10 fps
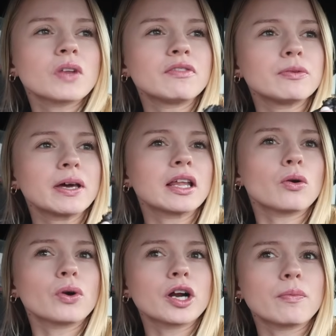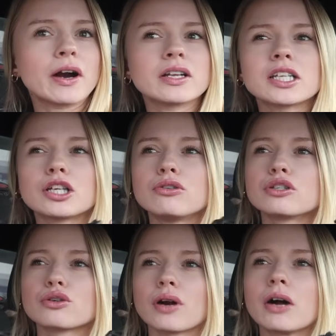If you made like Oreo brownies, like you
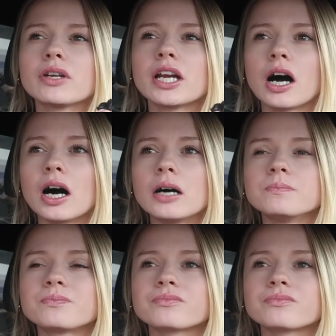just grounded up.